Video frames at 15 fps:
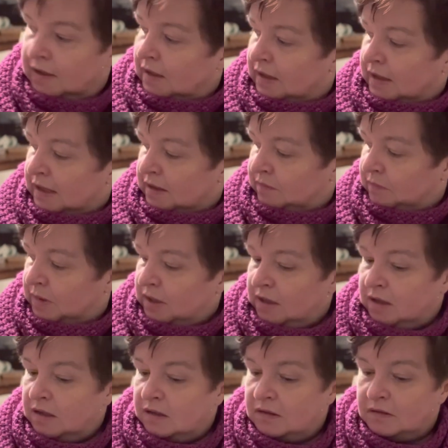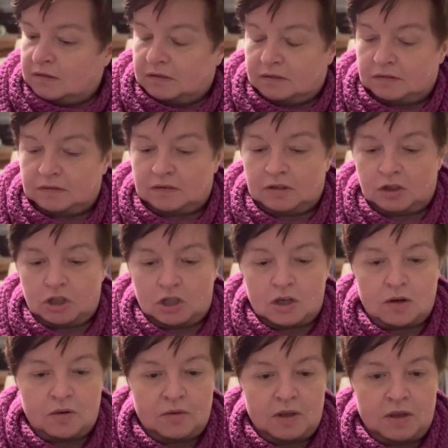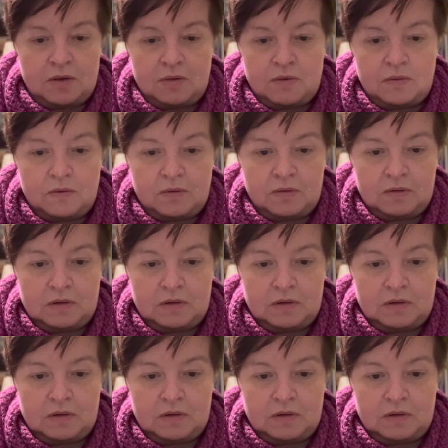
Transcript: let me show you